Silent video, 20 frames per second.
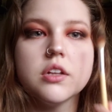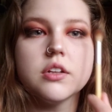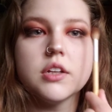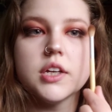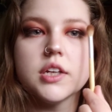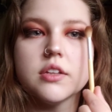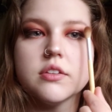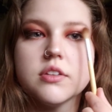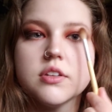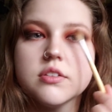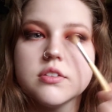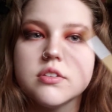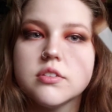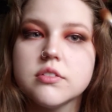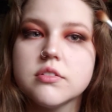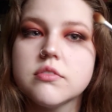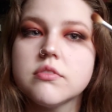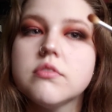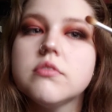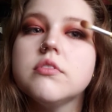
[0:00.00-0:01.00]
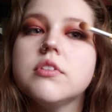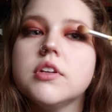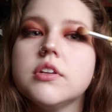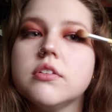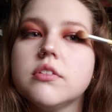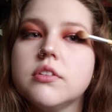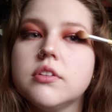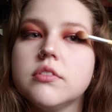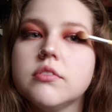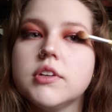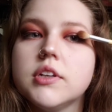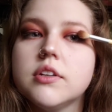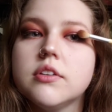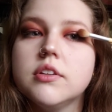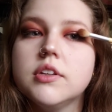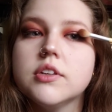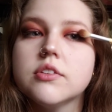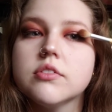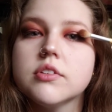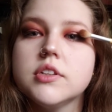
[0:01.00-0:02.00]
Like, this is, it
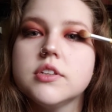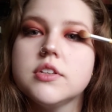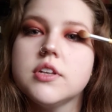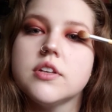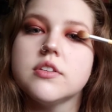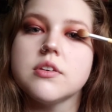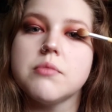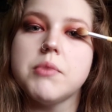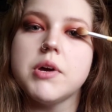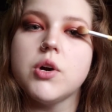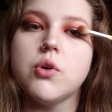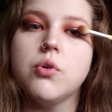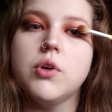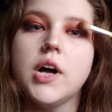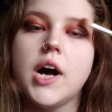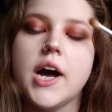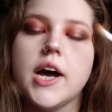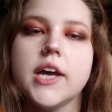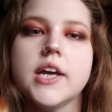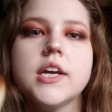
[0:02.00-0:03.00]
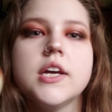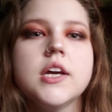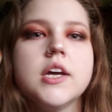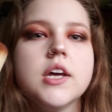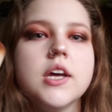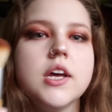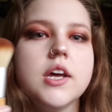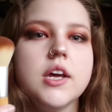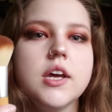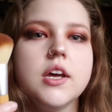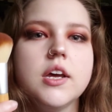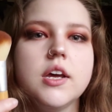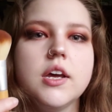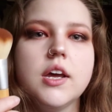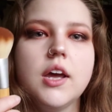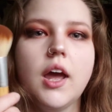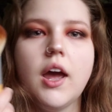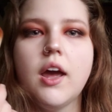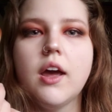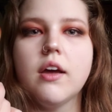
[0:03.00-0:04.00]
literally takes up my whole eye.
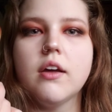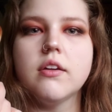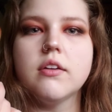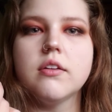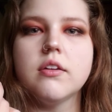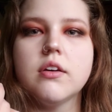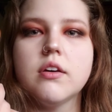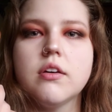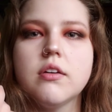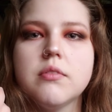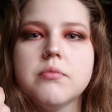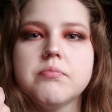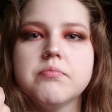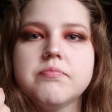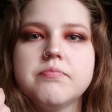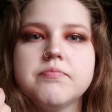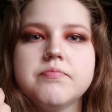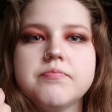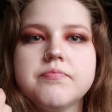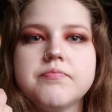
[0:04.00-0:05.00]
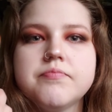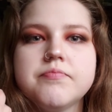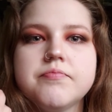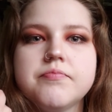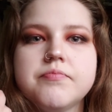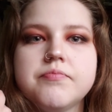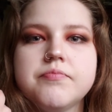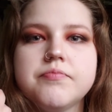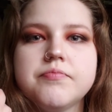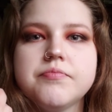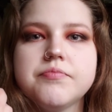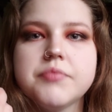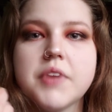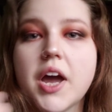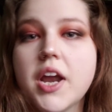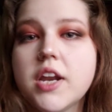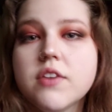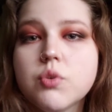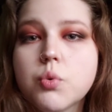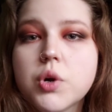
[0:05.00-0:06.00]
And
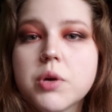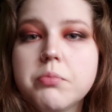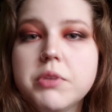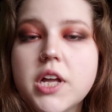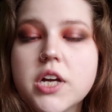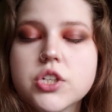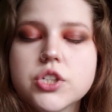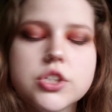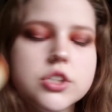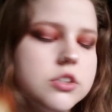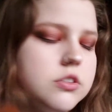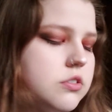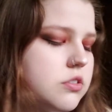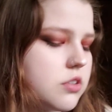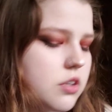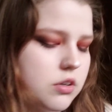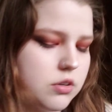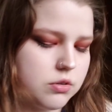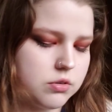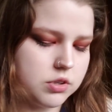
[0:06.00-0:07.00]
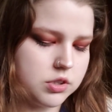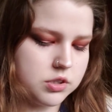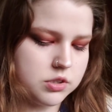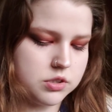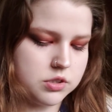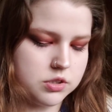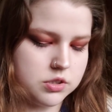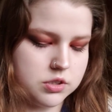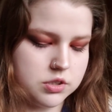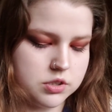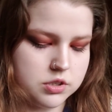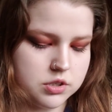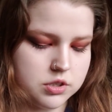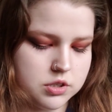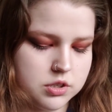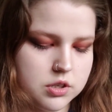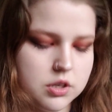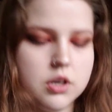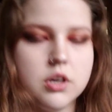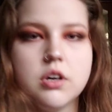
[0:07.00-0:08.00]
I never wear blush, so
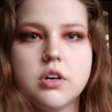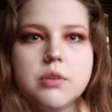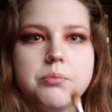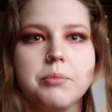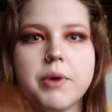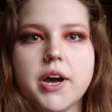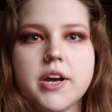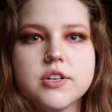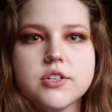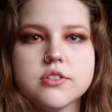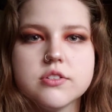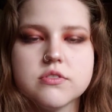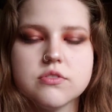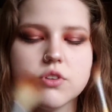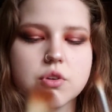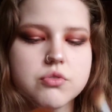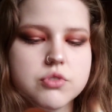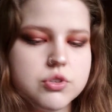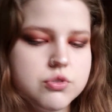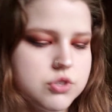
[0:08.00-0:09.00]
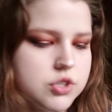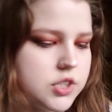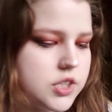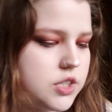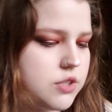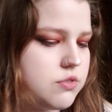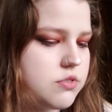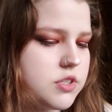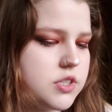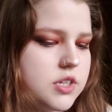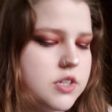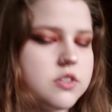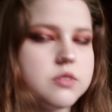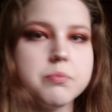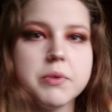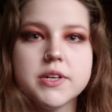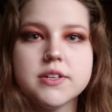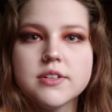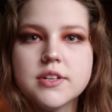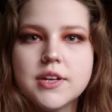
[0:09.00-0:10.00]
I just don't usually use
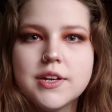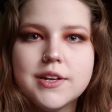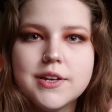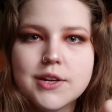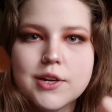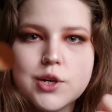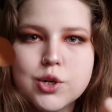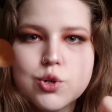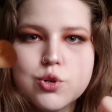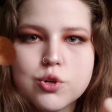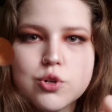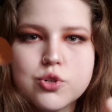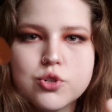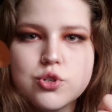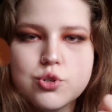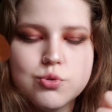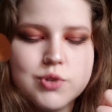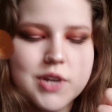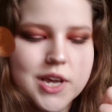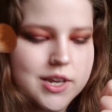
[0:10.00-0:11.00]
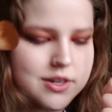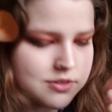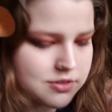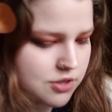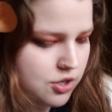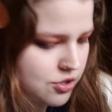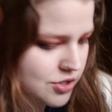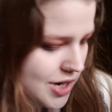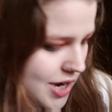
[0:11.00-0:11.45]
these, but today is their